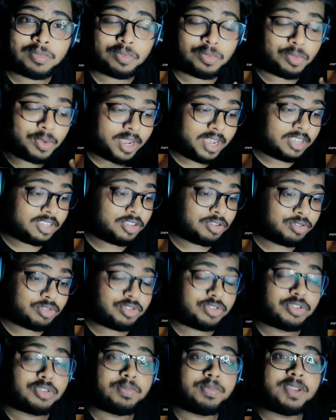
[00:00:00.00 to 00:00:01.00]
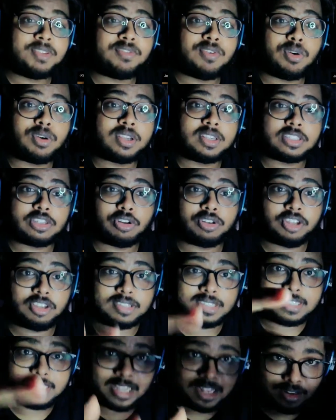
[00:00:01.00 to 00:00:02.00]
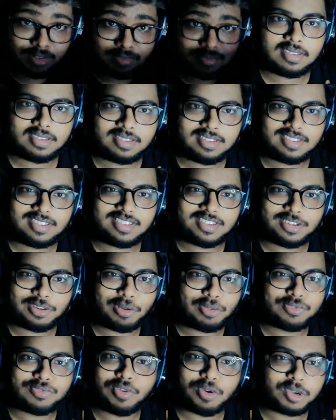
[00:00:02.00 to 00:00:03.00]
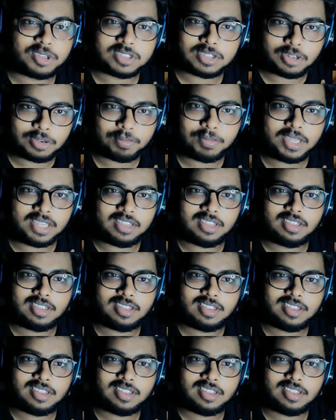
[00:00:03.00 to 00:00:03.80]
Where you should be focused on yourself. Don't focus on me.